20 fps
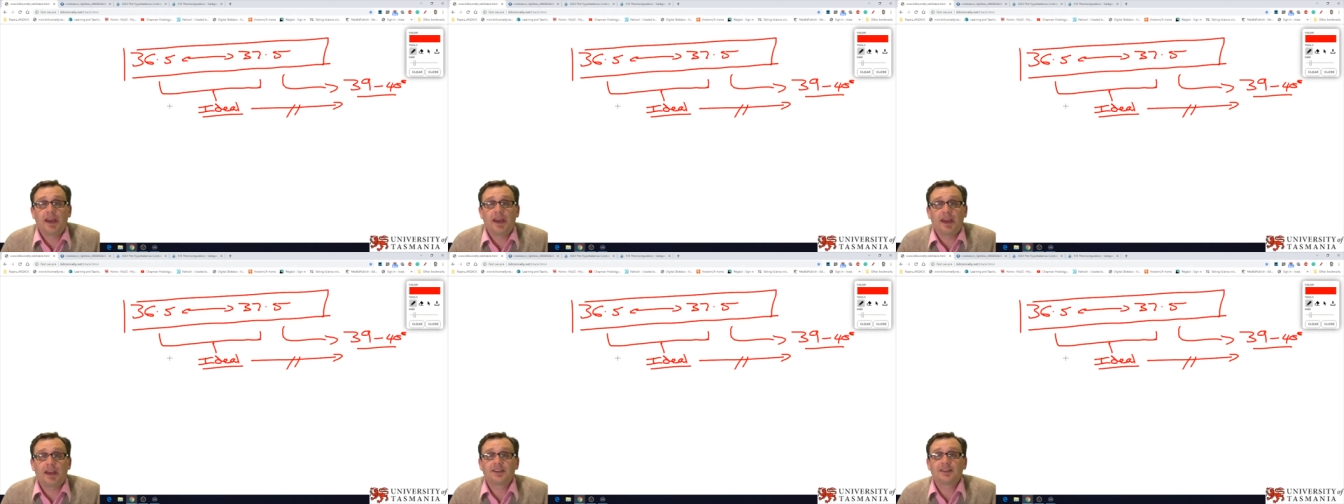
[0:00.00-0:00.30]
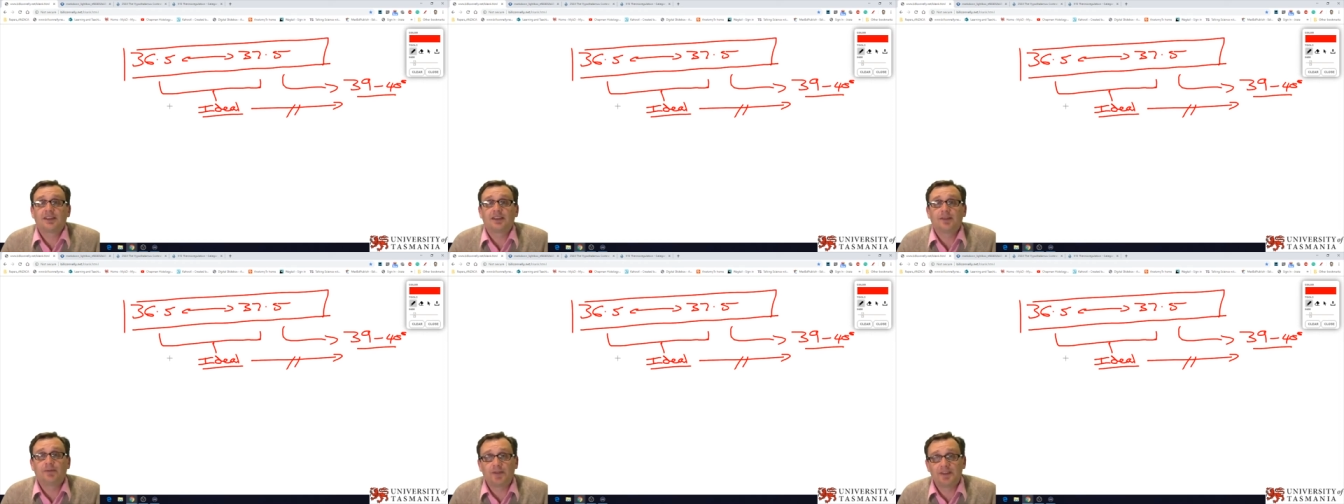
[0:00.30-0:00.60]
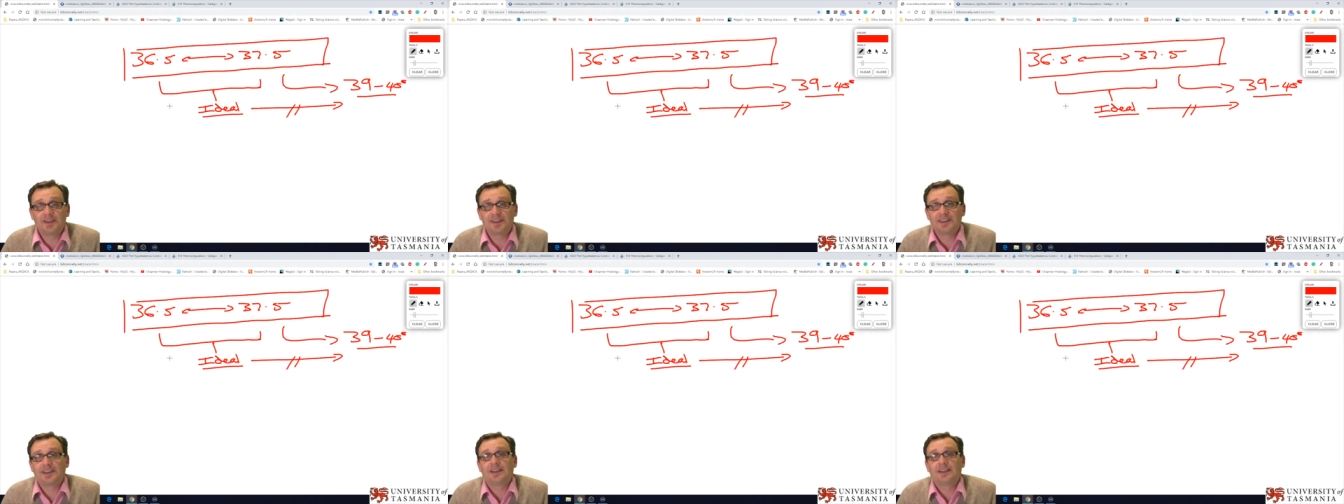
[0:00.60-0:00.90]
that may
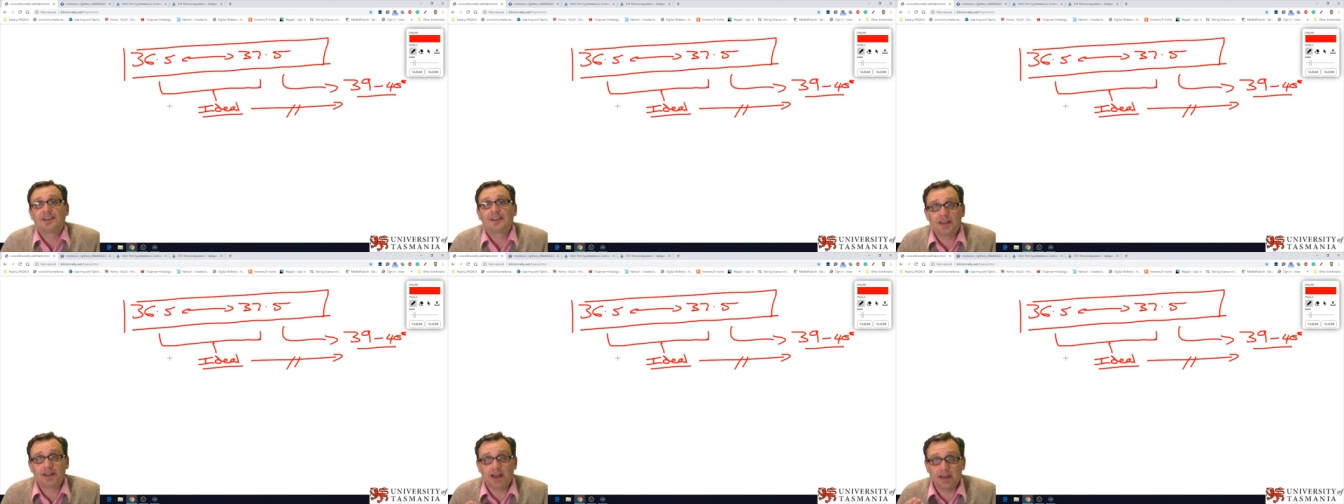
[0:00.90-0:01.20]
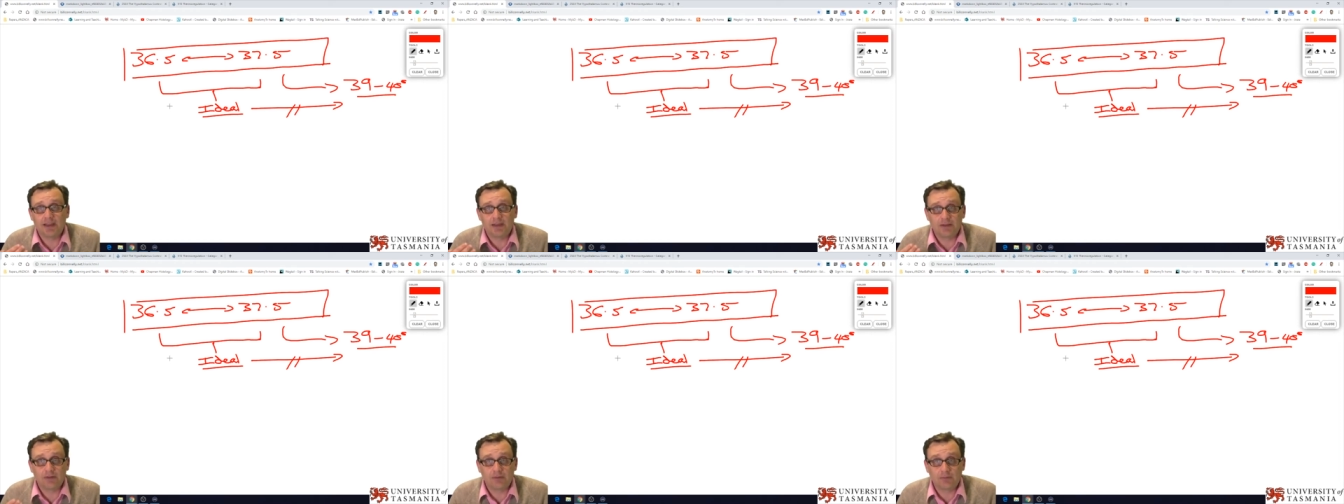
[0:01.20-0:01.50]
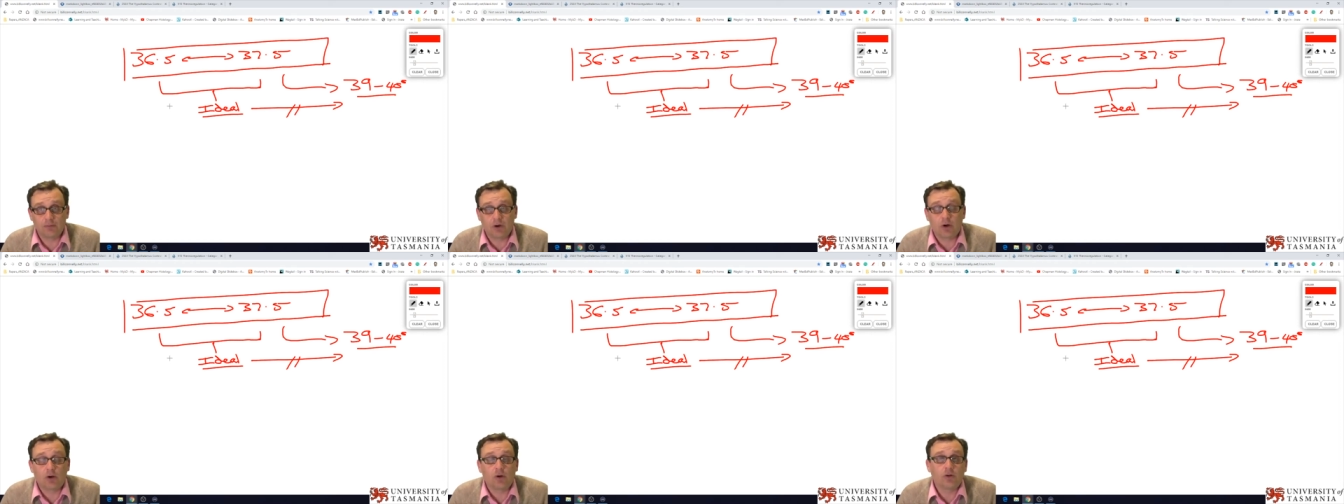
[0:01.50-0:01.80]
actually
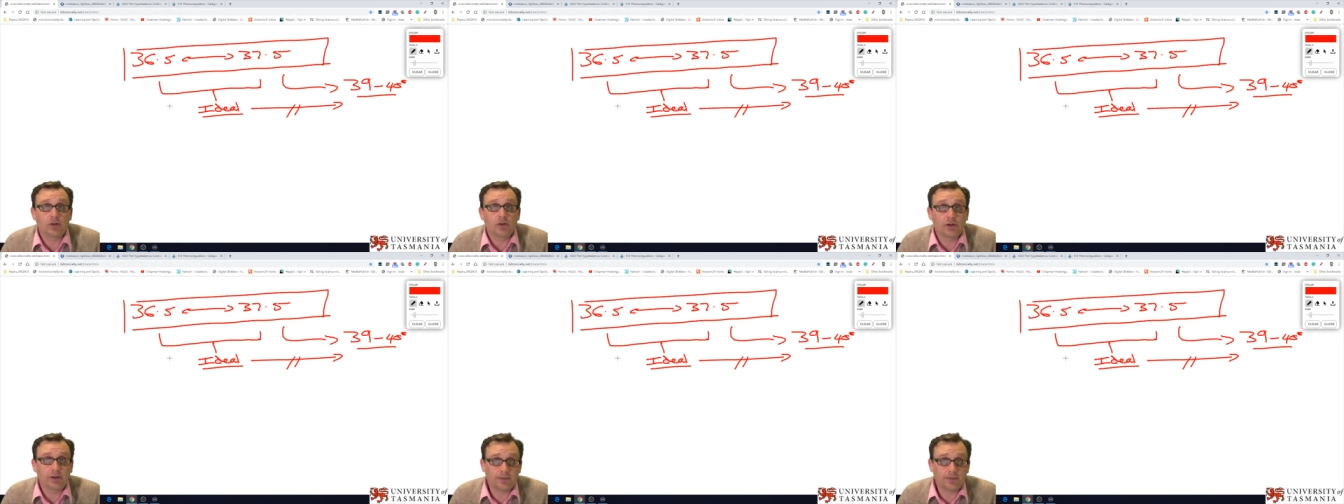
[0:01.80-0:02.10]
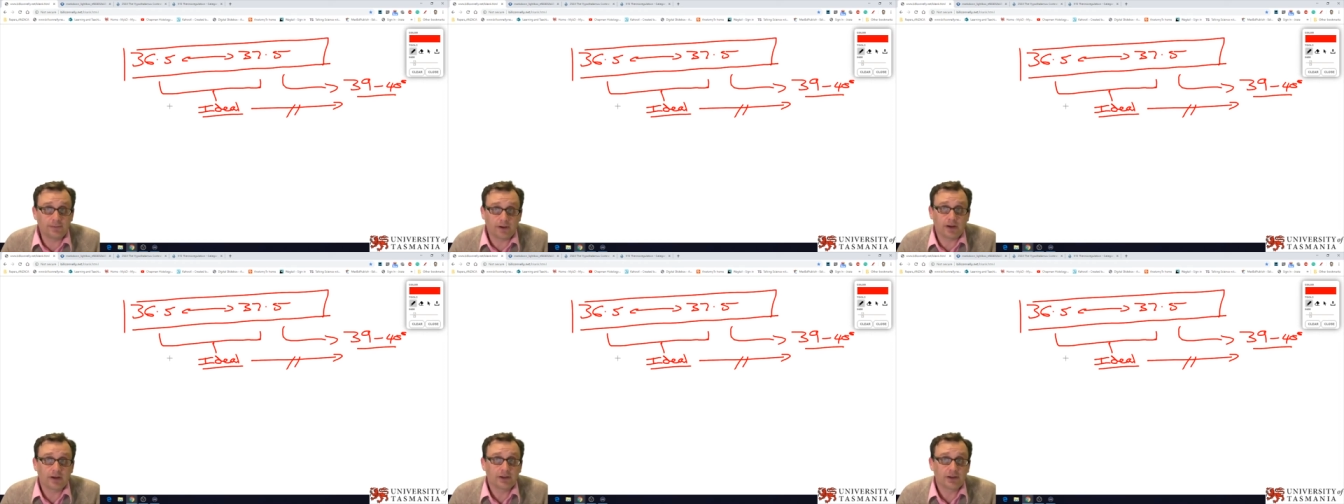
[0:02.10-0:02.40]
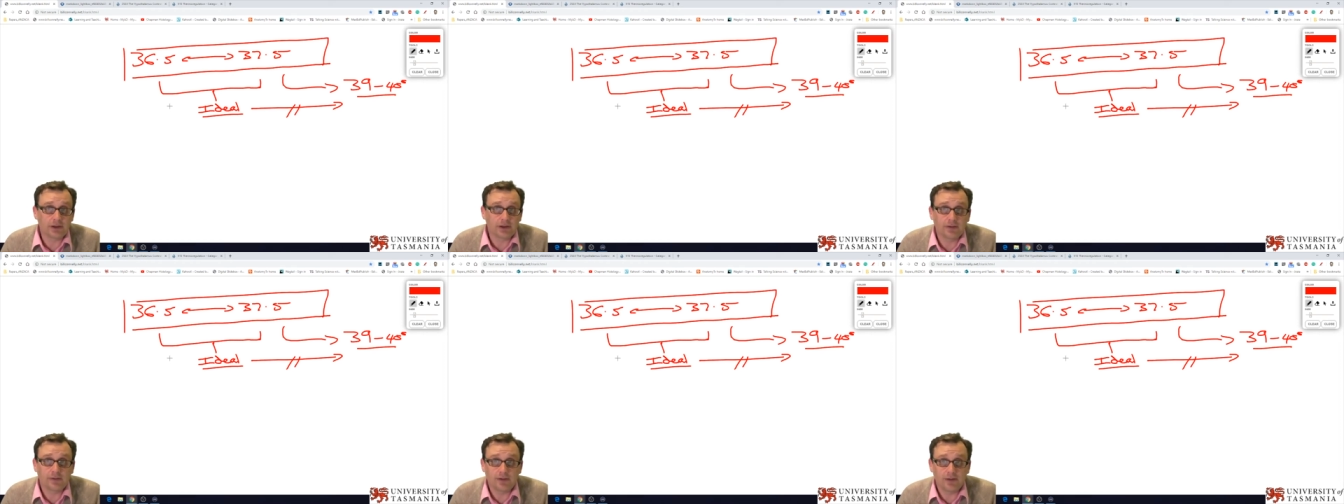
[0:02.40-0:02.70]
facilitate the role and
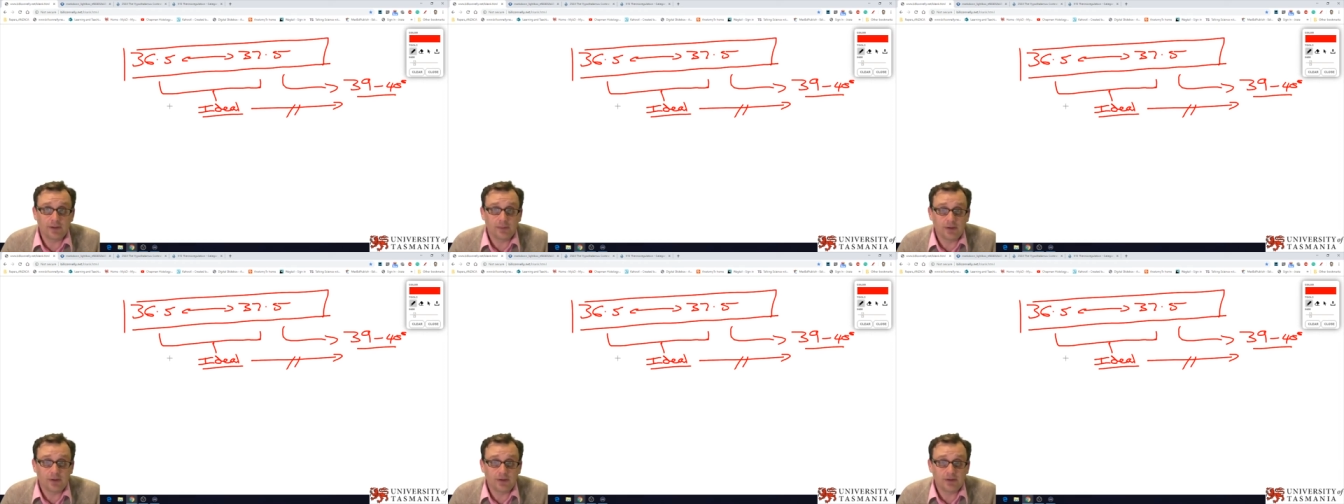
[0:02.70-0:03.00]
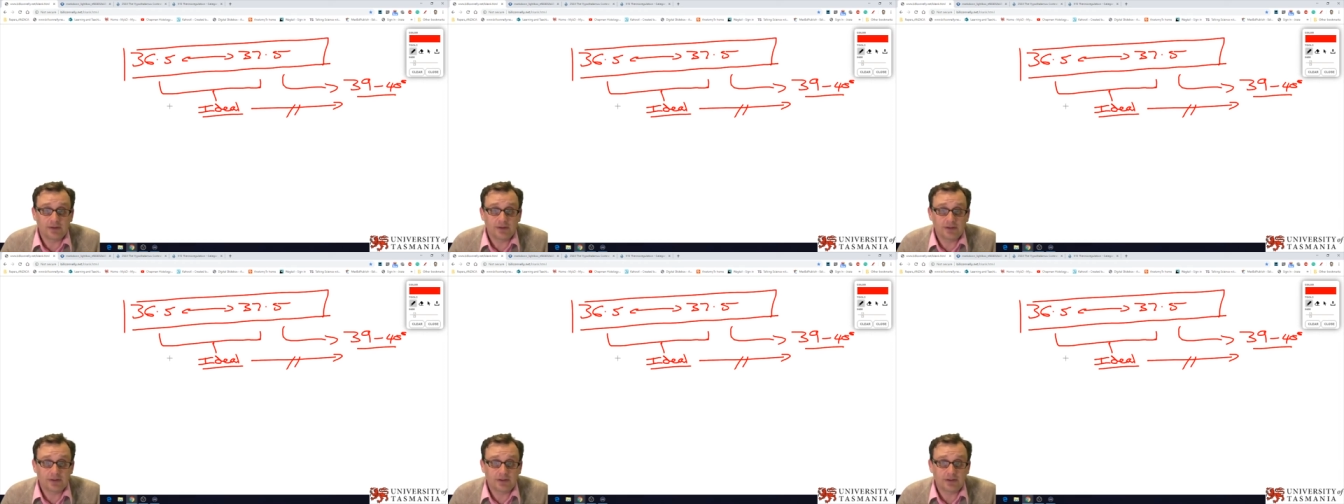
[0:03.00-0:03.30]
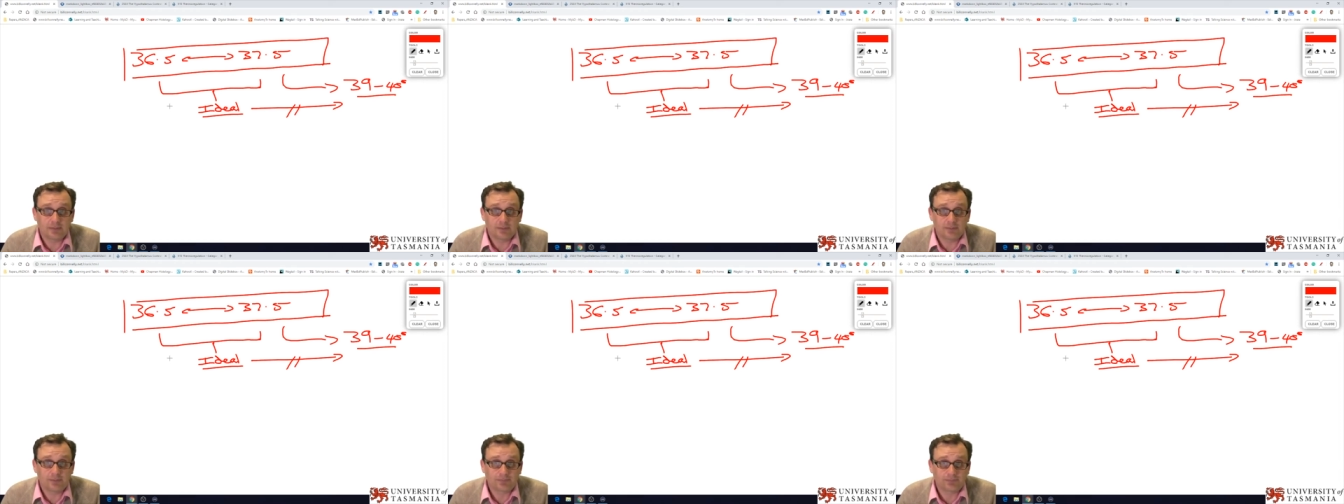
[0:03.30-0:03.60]
the function of the
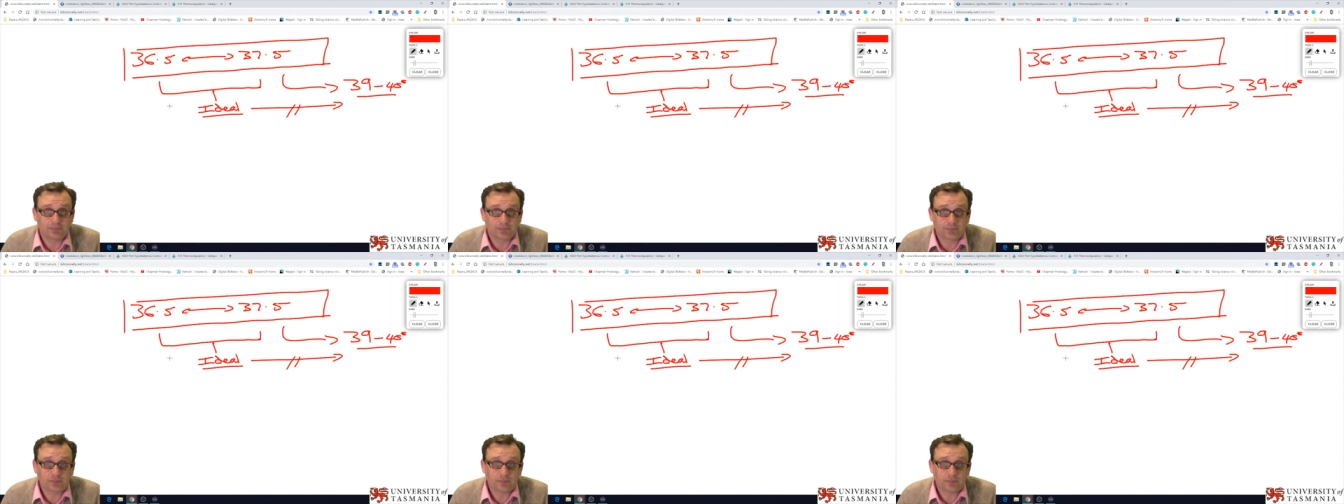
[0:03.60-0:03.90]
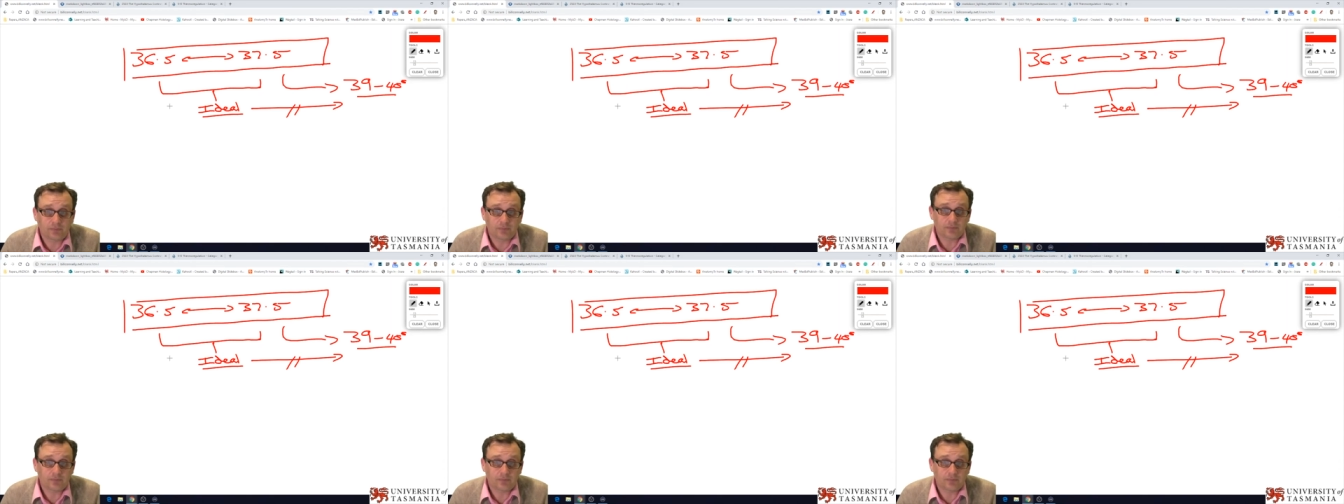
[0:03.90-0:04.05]
immune system.